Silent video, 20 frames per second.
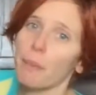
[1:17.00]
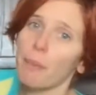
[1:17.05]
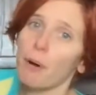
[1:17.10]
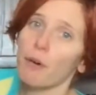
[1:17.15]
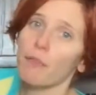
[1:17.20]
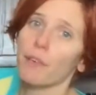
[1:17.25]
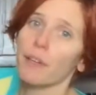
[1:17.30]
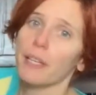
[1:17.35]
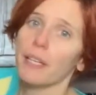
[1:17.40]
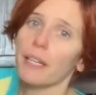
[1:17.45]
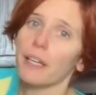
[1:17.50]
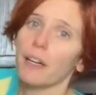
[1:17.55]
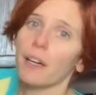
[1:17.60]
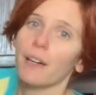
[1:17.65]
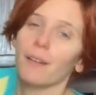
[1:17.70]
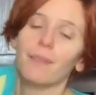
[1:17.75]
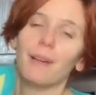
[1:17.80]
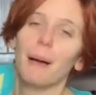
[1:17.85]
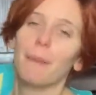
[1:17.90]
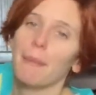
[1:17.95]
over
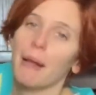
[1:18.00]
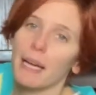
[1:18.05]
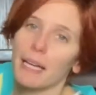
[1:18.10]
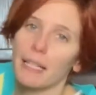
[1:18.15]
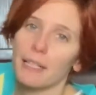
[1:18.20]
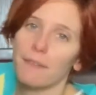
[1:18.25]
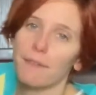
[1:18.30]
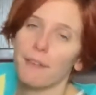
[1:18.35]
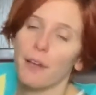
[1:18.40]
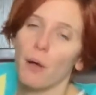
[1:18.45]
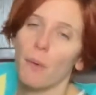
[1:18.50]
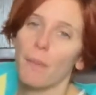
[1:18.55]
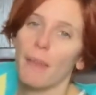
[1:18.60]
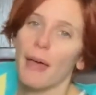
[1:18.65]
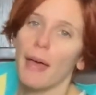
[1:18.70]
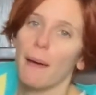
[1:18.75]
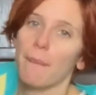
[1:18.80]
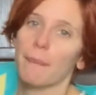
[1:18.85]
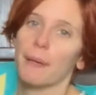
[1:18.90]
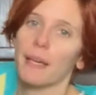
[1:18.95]
here. I'm not gonna film that
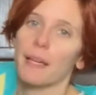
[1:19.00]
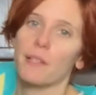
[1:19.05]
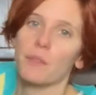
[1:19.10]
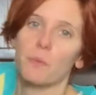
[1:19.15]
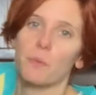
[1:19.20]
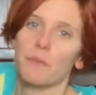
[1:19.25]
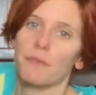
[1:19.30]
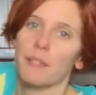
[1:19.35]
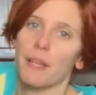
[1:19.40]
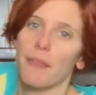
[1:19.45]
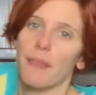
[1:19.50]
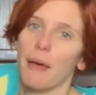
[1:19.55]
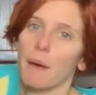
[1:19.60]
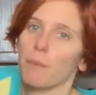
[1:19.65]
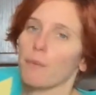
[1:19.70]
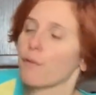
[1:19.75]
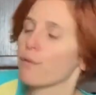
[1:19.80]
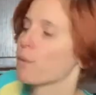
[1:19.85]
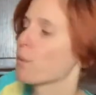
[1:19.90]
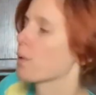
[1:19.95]
because we've done that
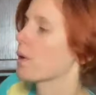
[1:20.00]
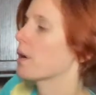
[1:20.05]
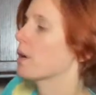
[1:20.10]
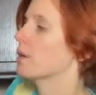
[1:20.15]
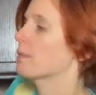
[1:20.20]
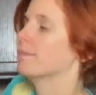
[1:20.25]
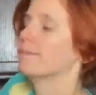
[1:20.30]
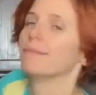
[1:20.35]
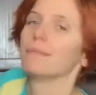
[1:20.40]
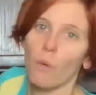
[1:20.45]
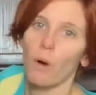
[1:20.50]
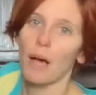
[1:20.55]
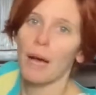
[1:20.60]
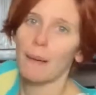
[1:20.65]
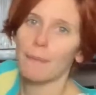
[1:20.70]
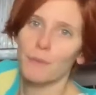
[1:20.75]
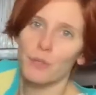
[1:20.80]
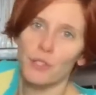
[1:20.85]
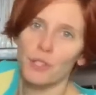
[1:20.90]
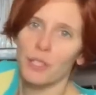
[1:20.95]
before. I'm
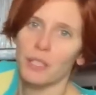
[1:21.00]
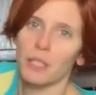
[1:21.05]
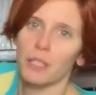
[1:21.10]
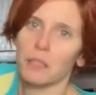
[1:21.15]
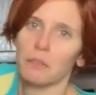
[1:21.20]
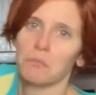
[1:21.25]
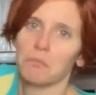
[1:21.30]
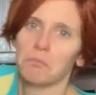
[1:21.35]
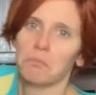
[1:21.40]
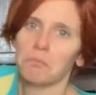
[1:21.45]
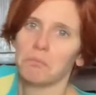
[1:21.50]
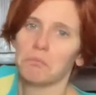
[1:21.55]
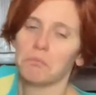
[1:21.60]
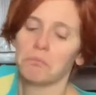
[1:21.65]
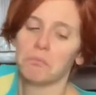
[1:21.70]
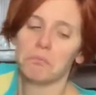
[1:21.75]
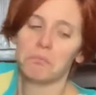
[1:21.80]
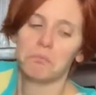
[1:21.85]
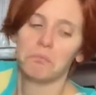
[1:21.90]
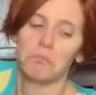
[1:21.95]
just gonna
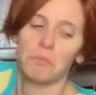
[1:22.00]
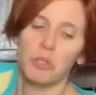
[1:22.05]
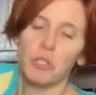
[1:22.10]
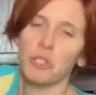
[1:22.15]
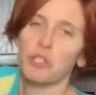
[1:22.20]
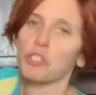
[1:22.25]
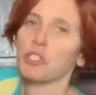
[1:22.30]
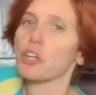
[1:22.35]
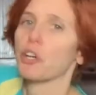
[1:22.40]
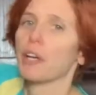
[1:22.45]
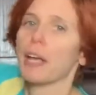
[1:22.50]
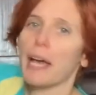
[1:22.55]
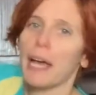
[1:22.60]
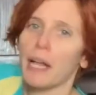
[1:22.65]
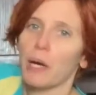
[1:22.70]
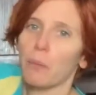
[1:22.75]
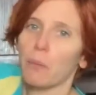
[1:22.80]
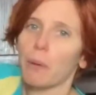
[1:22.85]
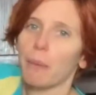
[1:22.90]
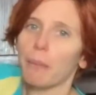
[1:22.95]
show you how to
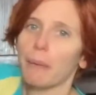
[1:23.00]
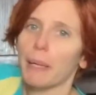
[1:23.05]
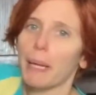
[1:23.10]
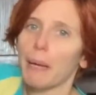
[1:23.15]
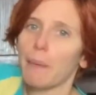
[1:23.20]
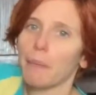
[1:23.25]
whip it up.